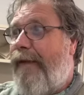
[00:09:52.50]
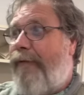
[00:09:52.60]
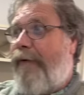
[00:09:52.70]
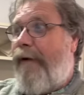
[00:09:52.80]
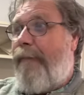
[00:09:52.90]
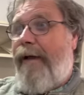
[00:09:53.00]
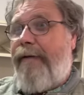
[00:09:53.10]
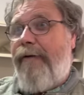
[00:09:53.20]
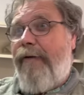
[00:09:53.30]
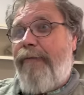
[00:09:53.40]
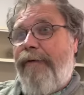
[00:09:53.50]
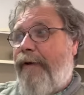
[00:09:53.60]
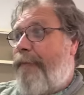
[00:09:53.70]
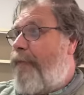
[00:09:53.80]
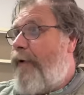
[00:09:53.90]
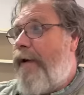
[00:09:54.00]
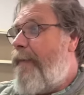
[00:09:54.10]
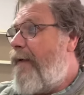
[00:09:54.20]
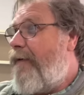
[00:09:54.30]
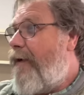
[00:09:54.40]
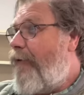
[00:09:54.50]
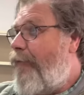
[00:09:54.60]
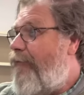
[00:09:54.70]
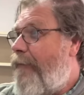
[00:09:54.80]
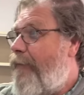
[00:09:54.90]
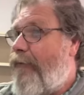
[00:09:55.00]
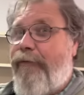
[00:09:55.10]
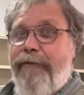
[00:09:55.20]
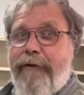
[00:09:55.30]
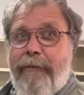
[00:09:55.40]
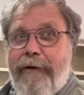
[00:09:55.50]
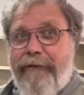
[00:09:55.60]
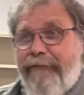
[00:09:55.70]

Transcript: We got to back yeah. go, go, we got to back the dollar with something. Who's going to want to? How they